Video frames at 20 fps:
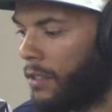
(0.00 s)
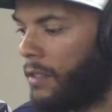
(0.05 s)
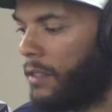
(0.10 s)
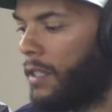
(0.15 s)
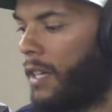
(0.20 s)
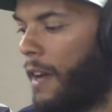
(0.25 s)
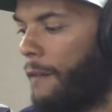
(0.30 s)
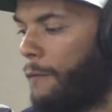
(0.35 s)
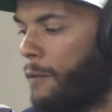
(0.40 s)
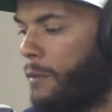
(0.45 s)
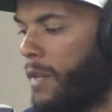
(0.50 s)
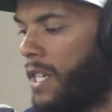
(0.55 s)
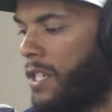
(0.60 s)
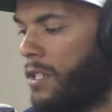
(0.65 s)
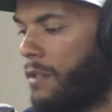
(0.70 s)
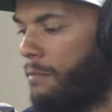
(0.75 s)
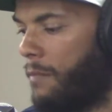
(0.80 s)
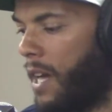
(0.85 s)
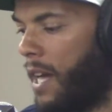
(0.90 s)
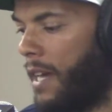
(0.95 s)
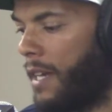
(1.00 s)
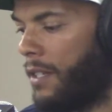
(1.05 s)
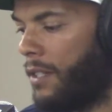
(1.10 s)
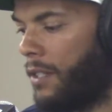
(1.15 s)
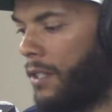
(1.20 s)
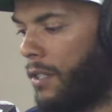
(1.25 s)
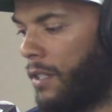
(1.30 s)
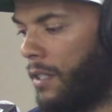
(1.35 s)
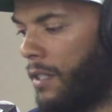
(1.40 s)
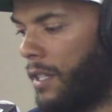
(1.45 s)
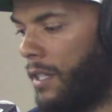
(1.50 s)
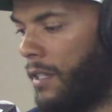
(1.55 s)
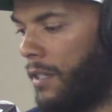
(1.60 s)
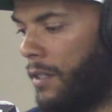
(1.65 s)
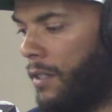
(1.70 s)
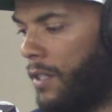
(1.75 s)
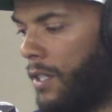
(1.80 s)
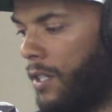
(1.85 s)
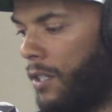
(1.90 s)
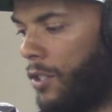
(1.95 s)
Confirmation bias is a
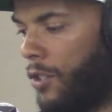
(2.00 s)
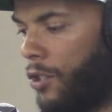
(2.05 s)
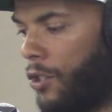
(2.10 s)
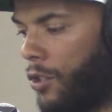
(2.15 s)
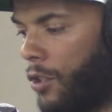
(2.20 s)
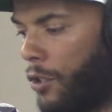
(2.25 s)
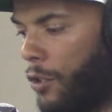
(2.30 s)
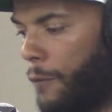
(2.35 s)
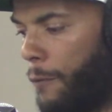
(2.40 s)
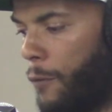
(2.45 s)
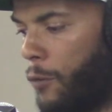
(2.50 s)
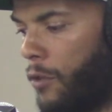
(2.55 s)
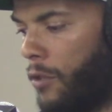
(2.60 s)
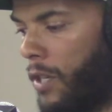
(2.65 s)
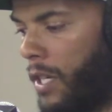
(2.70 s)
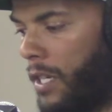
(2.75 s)
tendency to search for,